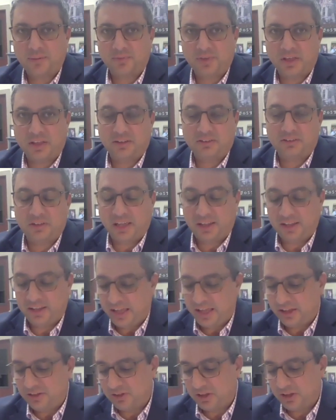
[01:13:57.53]
and
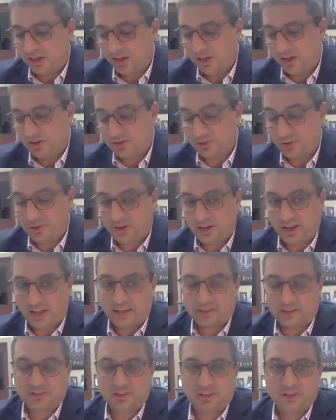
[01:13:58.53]
they showed
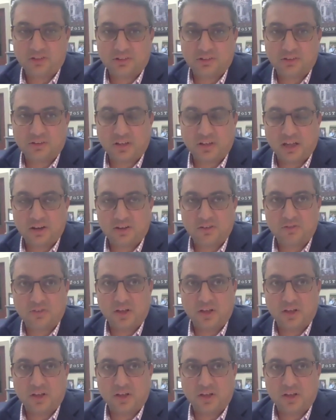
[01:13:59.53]
actually a kind of